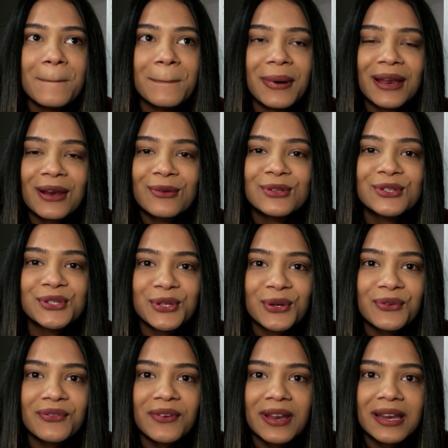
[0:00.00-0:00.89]
But it was
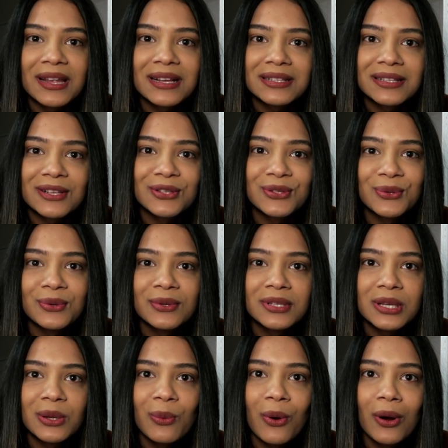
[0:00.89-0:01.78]
so funny because as soon
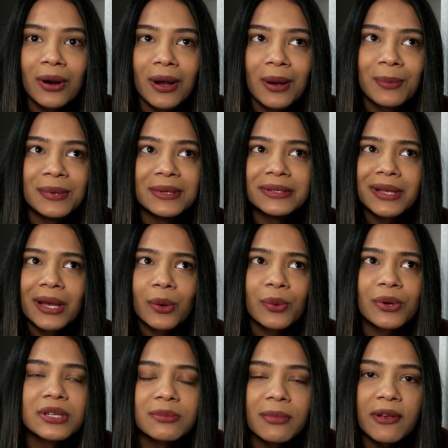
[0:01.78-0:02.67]
as he woke up, he's like,
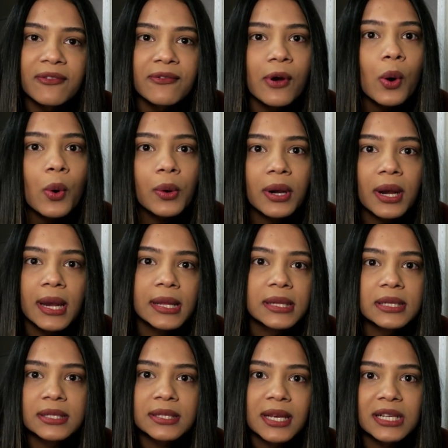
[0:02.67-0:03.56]
where's my phone? I
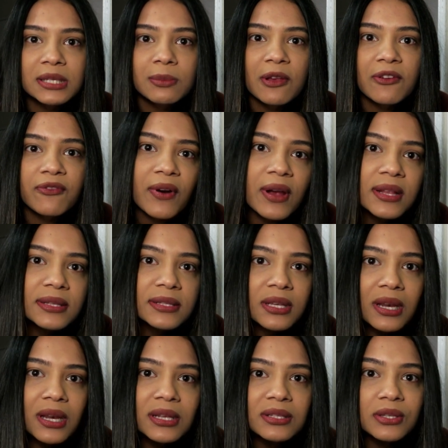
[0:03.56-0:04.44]
need to text my friend and
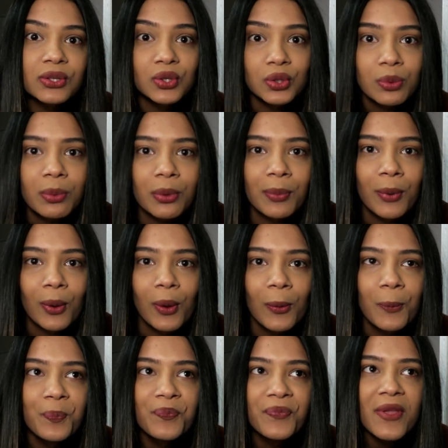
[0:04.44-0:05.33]
said he's a Super
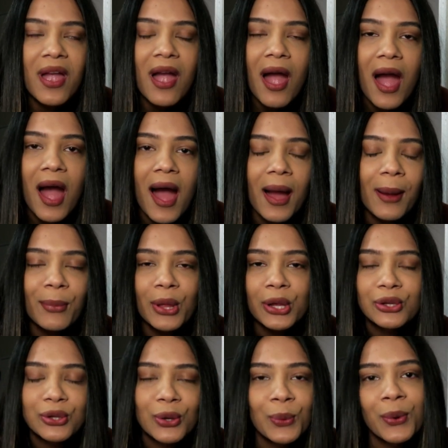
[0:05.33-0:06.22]
Bowl. I'm
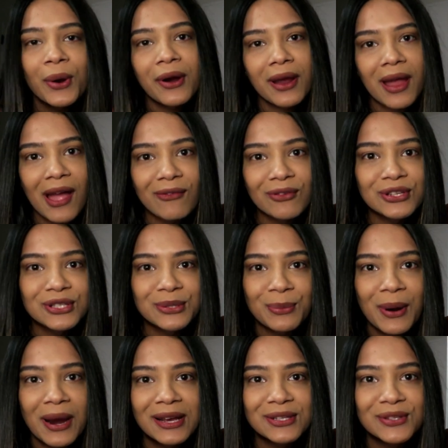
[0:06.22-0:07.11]
like, don't worry, I have a
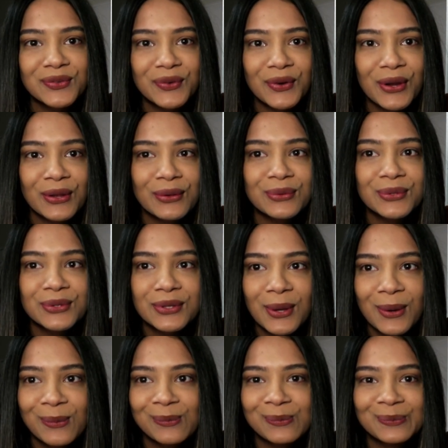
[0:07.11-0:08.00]
surprise for you.
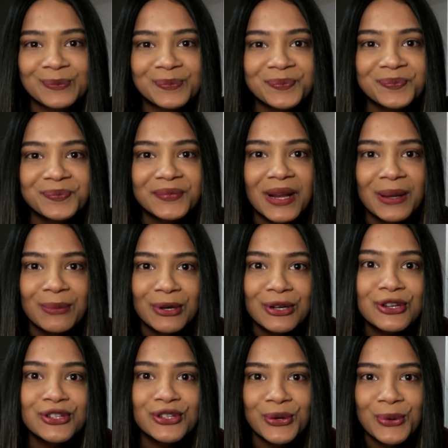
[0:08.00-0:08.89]
So I'm going
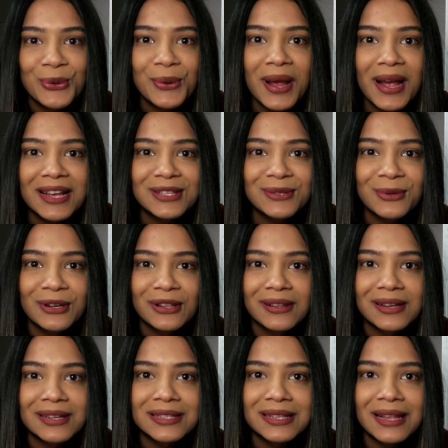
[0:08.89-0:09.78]
to show you guys what
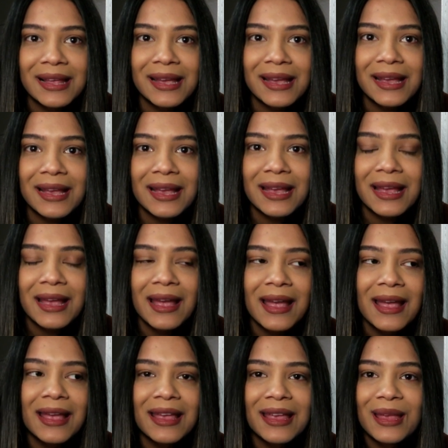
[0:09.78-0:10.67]
it looks like.
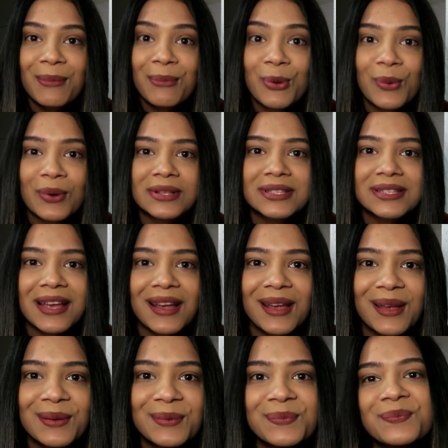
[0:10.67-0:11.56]
Give me one
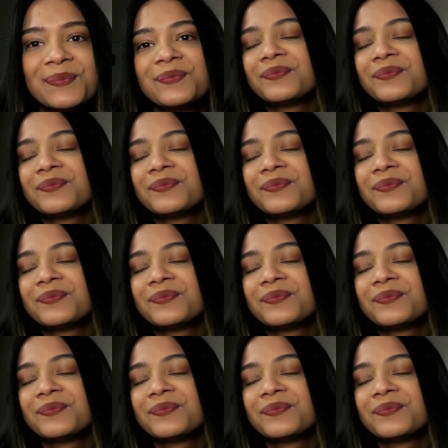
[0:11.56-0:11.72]
second.